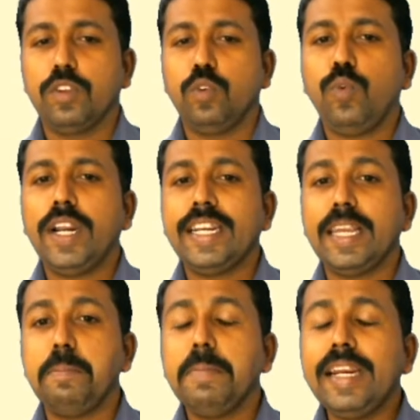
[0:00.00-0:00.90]
what
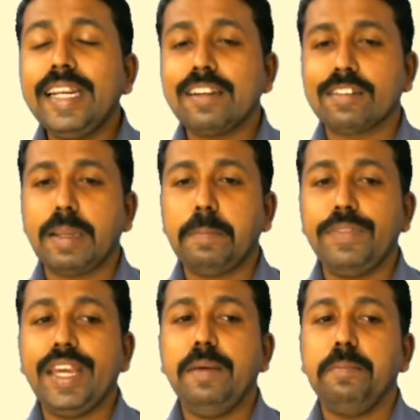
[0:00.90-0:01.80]
immediate step
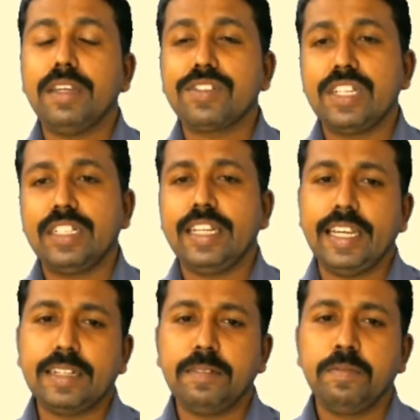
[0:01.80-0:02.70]
they must
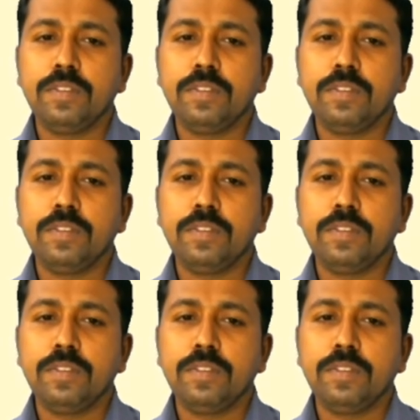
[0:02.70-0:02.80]
take.